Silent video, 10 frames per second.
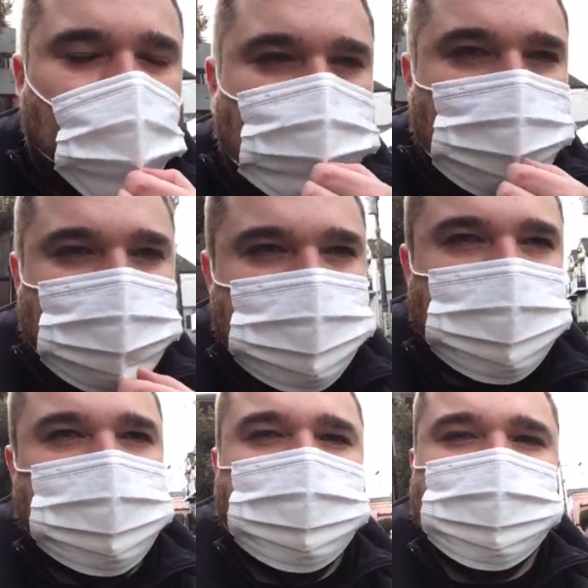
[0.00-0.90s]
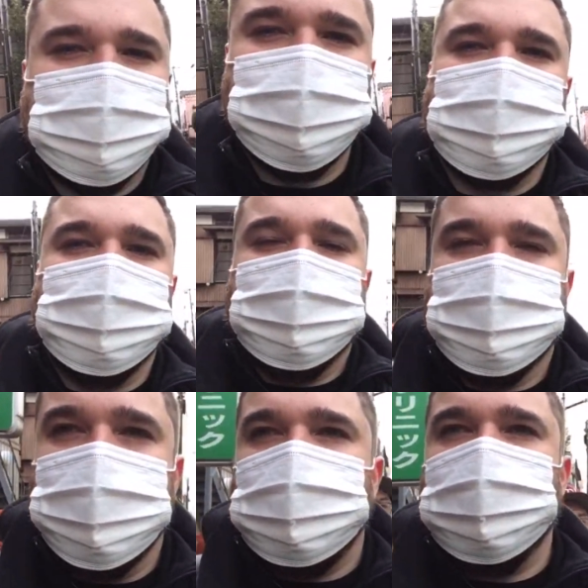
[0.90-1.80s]
And
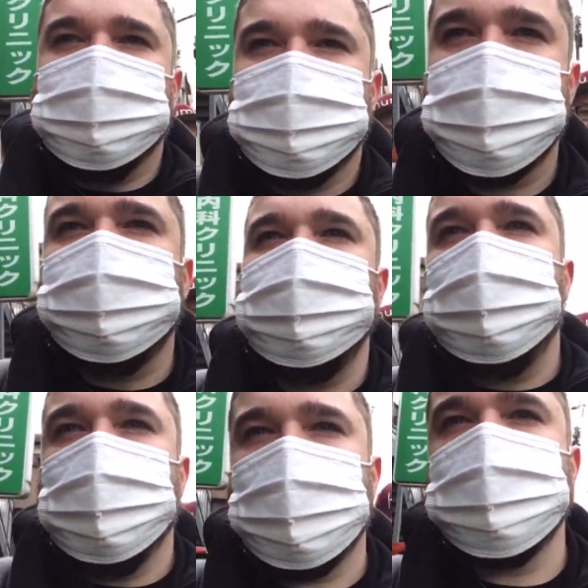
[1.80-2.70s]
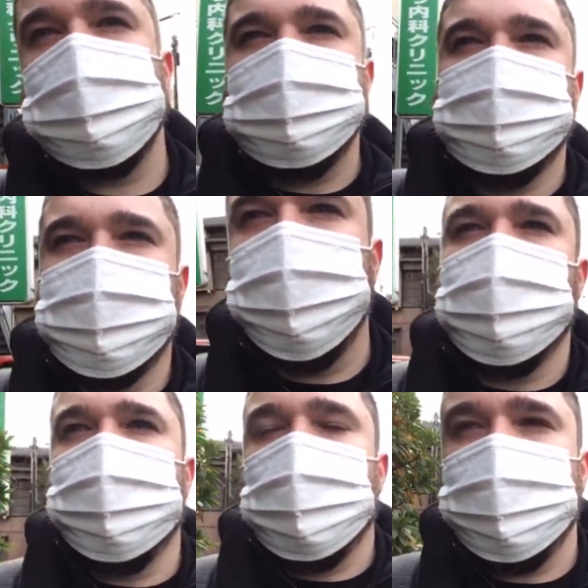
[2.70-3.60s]
yeah, so you can access it from
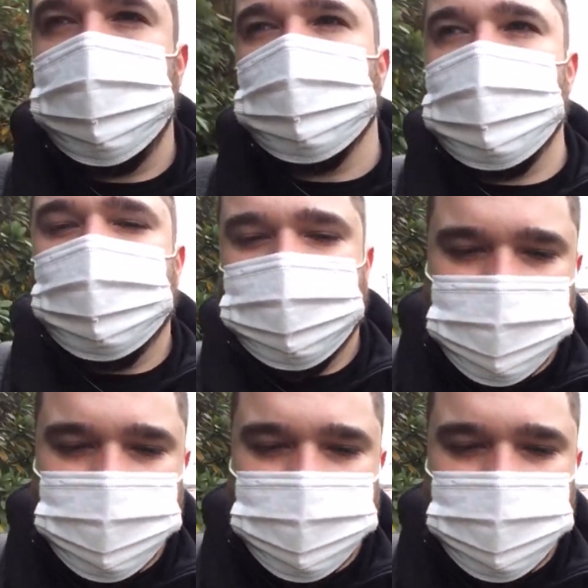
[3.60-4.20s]
wherever you like.